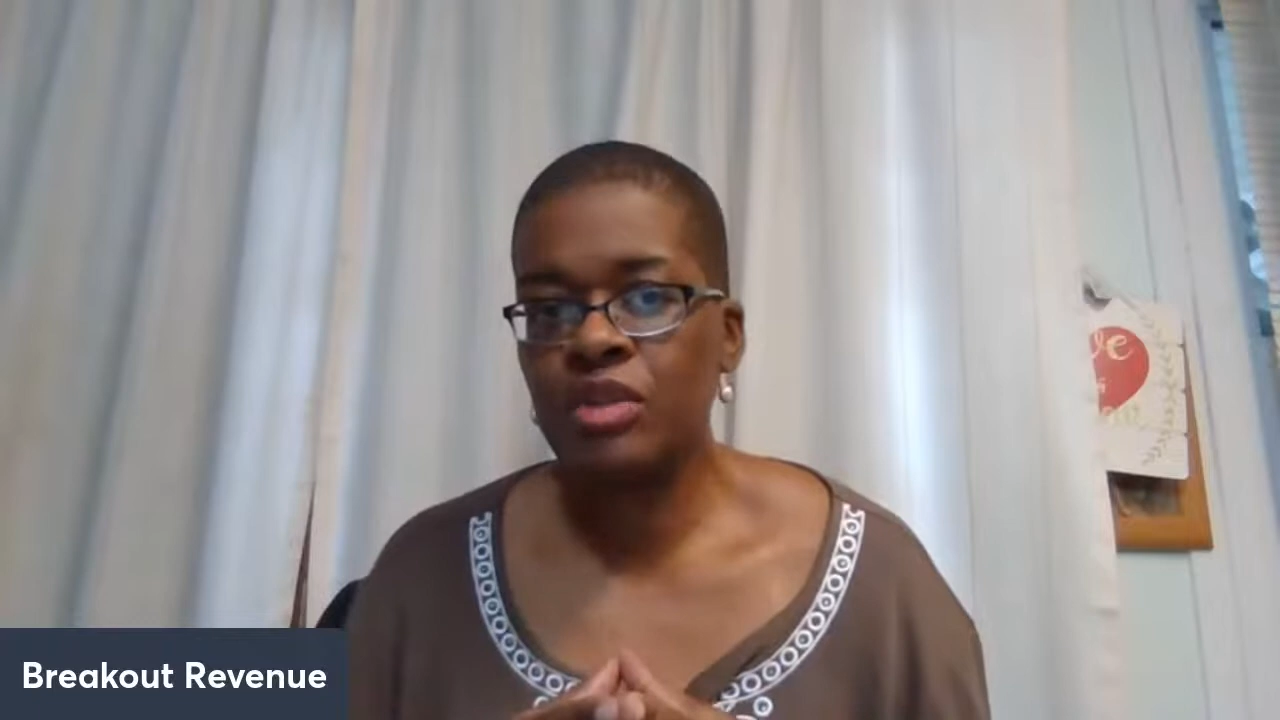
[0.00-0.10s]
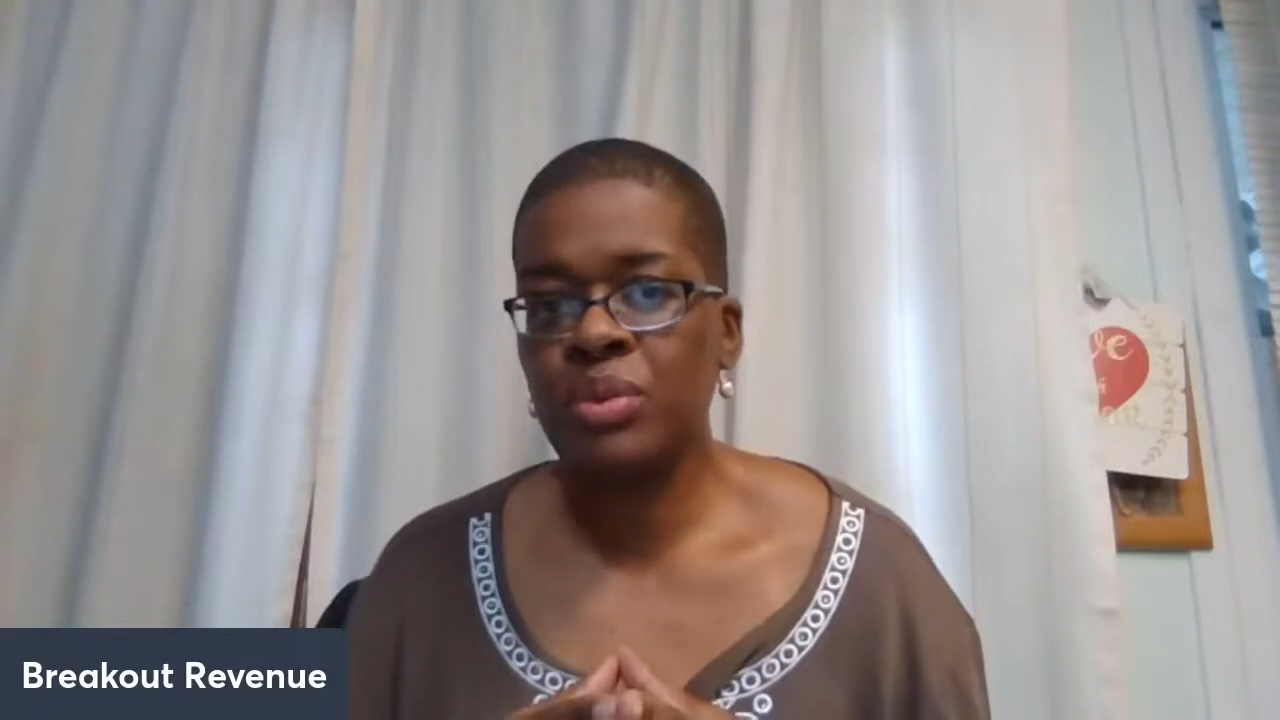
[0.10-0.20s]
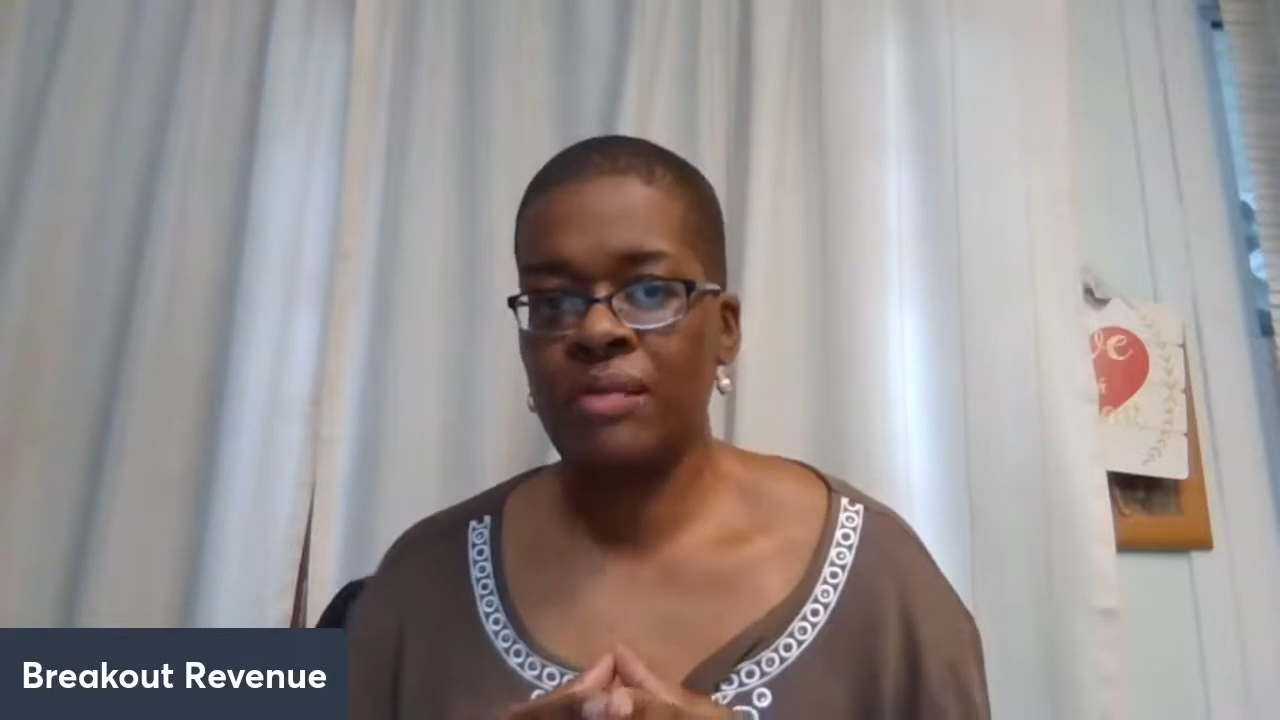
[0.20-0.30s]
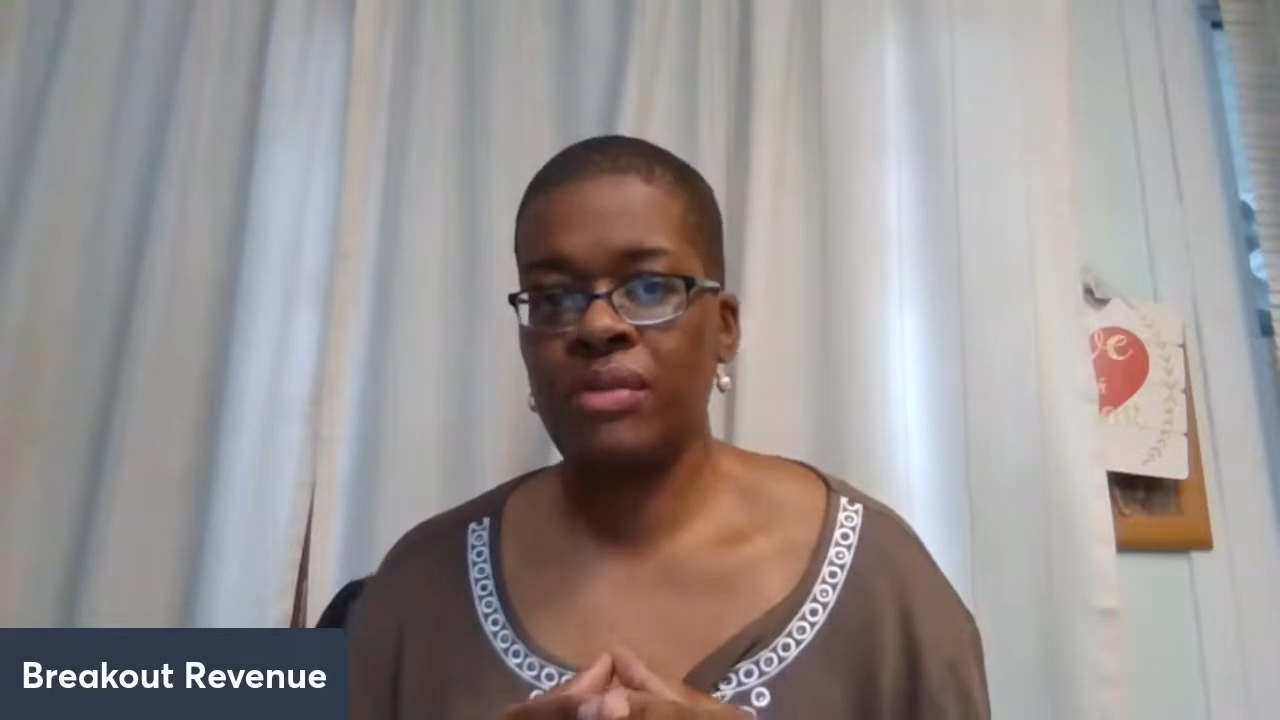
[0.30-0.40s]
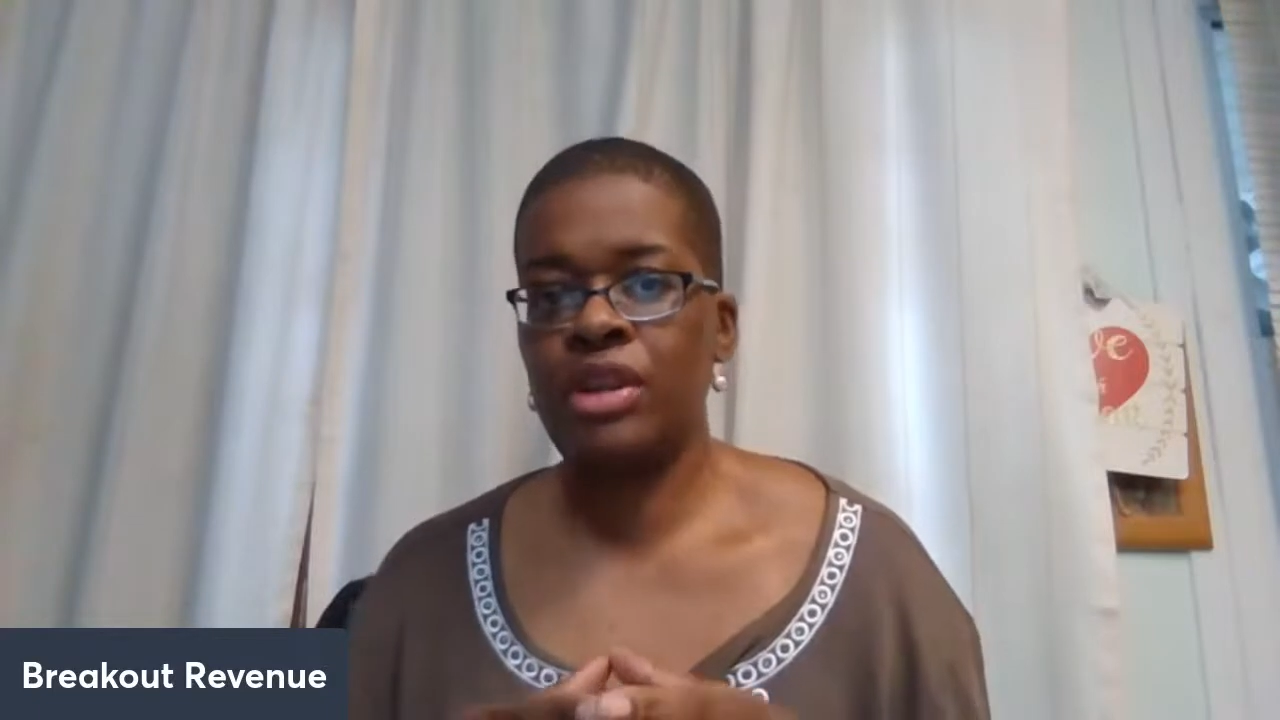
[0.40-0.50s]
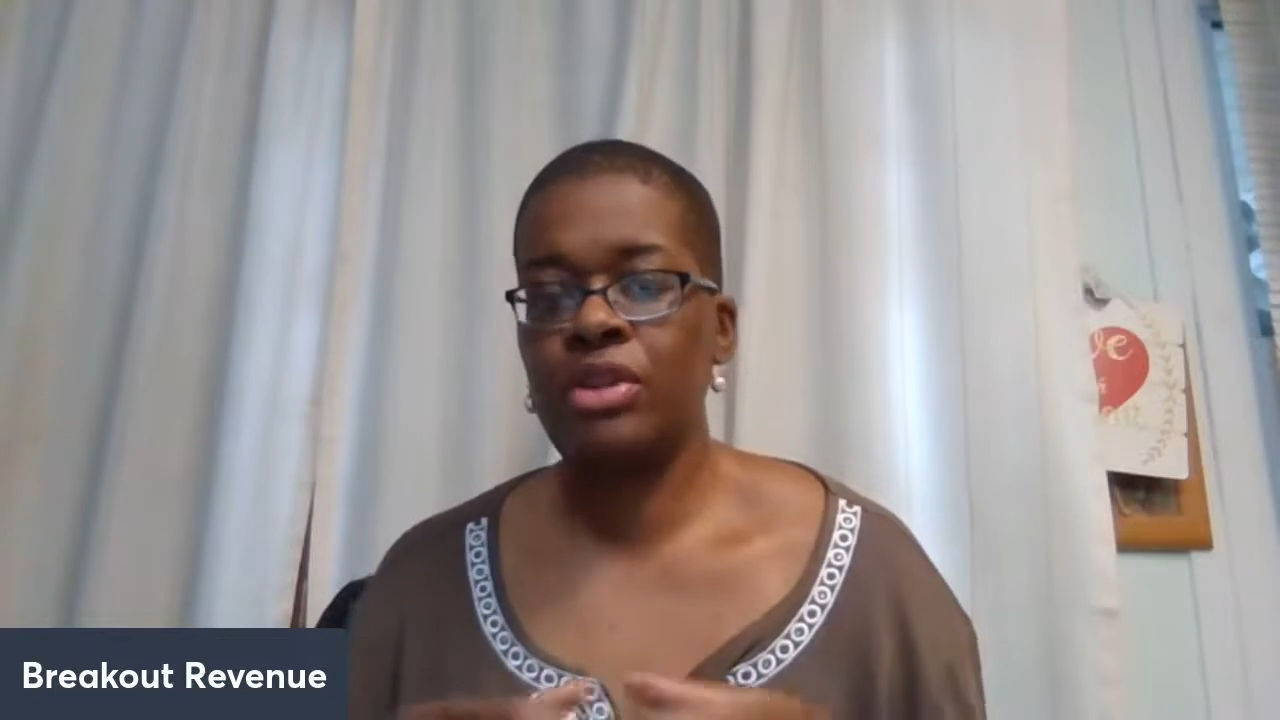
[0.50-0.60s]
revenue.